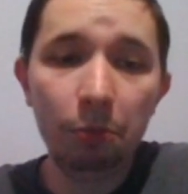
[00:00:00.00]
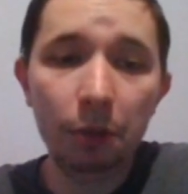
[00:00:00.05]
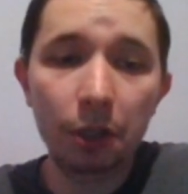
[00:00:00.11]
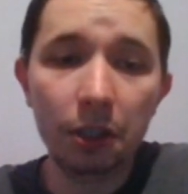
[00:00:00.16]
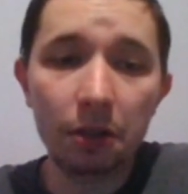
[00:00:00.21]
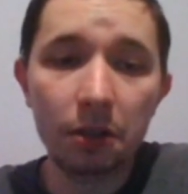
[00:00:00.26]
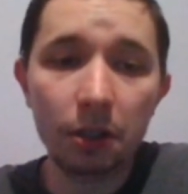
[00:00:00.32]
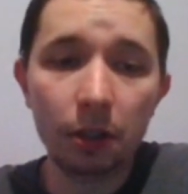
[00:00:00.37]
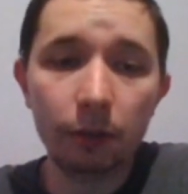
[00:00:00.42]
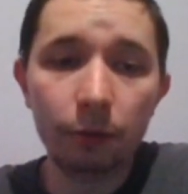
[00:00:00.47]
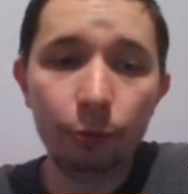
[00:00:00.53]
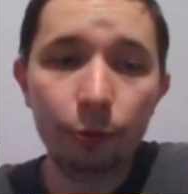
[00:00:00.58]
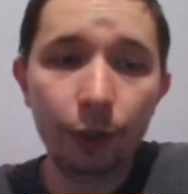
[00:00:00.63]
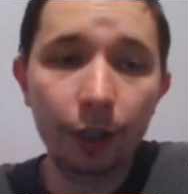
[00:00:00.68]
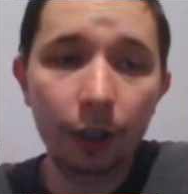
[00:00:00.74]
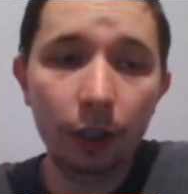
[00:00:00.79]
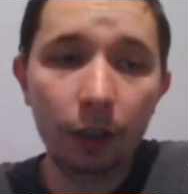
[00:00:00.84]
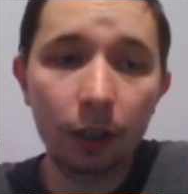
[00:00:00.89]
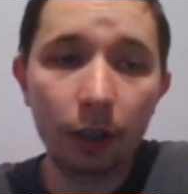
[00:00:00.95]
king
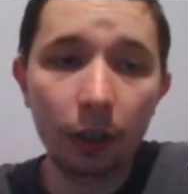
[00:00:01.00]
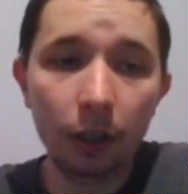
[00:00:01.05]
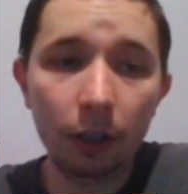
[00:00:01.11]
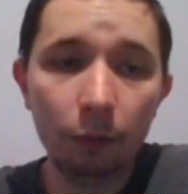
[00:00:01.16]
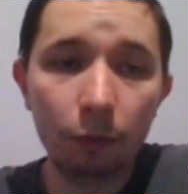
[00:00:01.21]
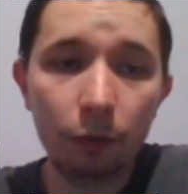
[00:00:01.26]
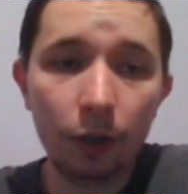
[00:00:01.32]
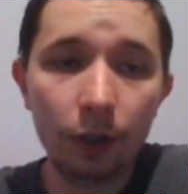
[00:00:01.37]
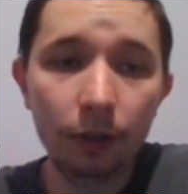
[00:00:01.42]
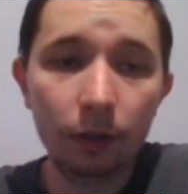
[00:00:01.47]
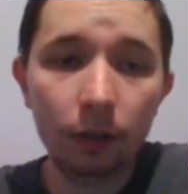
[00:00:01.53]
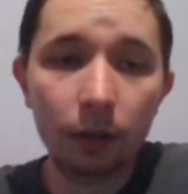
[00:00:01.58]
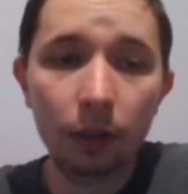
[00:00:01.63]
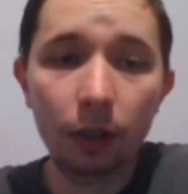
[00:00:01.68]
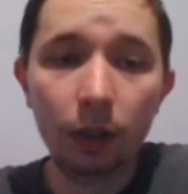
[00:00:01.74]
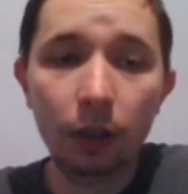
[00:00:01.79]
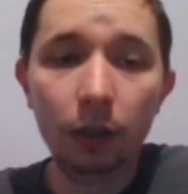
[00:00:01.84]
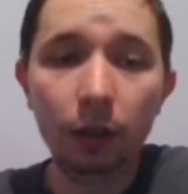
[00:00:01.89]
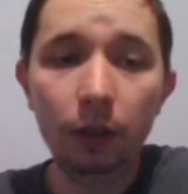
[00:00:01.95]
c3, king e1,
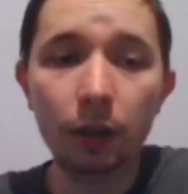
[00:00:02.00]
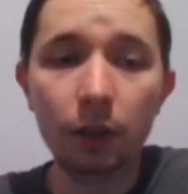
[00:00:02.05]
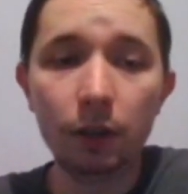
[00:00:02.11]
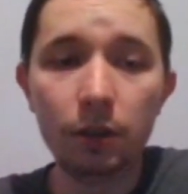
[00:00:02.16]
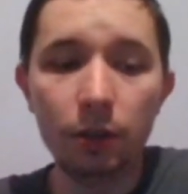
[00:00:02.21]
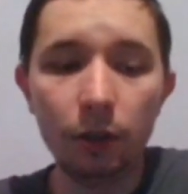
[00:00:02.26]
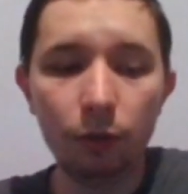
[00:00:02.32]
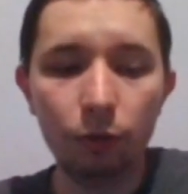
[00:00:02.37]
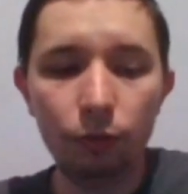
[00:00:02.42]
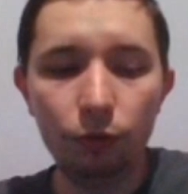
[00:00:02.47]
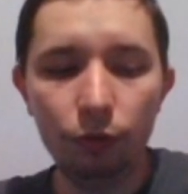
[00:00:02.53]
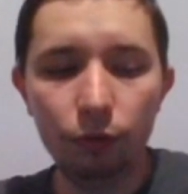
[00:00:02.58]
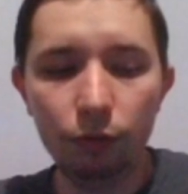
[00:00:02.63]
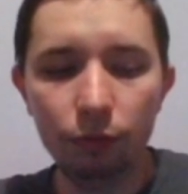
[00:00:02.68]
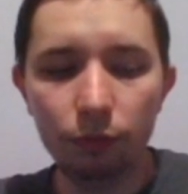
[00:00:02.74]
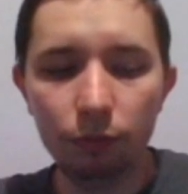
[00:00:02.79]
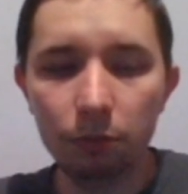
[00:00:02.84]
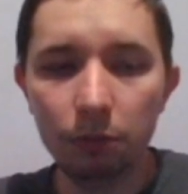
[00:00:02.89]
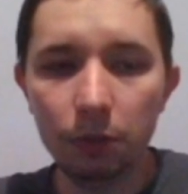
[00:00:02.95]
king
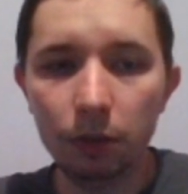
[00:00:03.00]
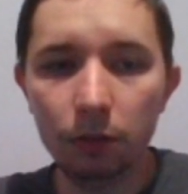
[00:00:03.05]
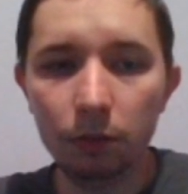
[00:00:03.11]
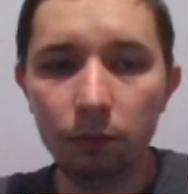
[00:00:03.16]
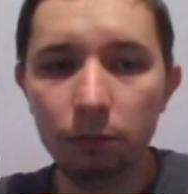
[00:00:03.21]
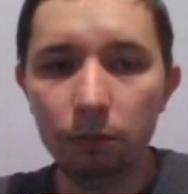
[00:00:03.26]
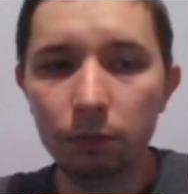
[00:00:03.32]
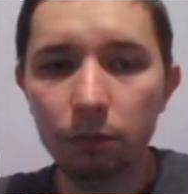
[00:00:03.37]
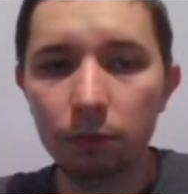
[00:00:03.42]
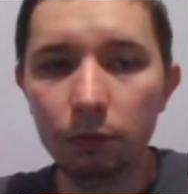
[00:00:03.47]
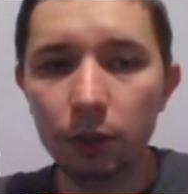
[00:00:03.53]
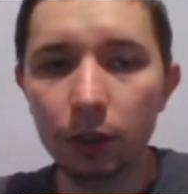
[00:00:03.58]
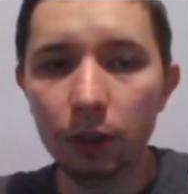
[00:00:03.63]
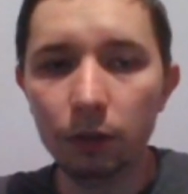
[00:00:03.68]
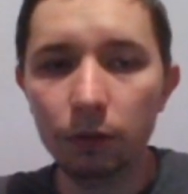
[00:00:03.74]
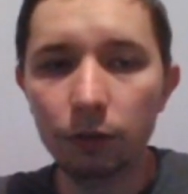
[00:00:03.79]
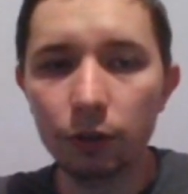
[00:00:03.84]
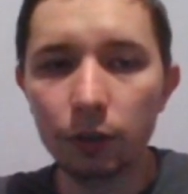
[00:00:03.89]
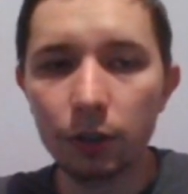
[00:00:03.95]
c2, and
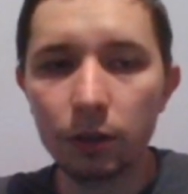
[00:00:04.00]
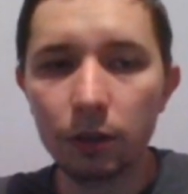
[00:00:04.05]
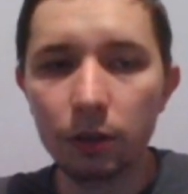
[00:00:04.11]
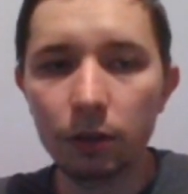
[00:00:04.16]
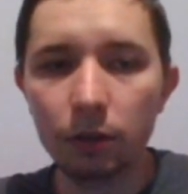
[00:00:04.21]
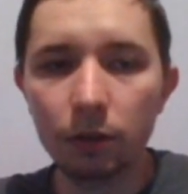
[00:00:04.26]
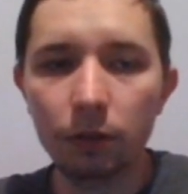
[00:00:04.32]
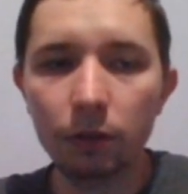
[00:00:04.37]
then just